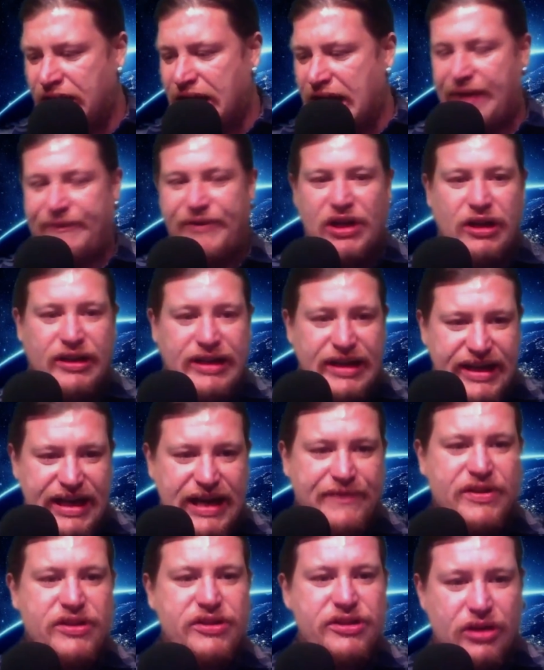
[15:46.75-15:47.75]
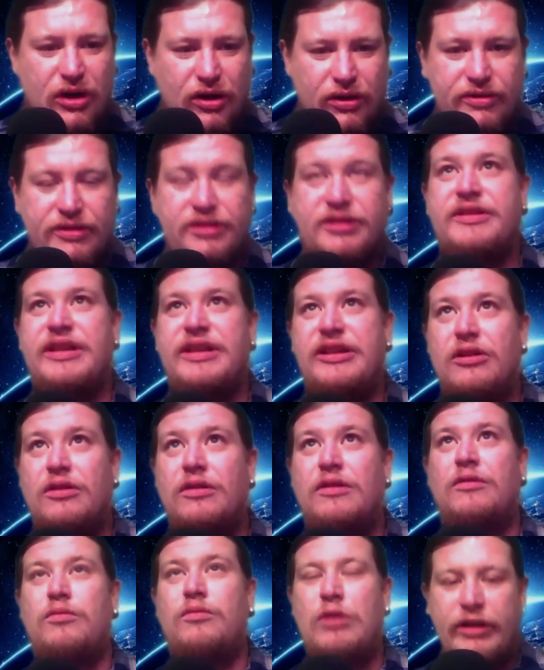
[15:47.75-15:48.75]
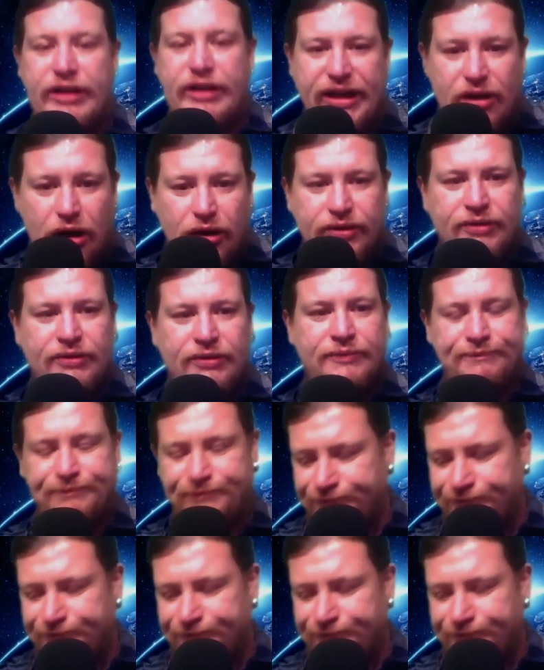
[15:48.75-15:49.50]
Have you got any other songs that you're working on?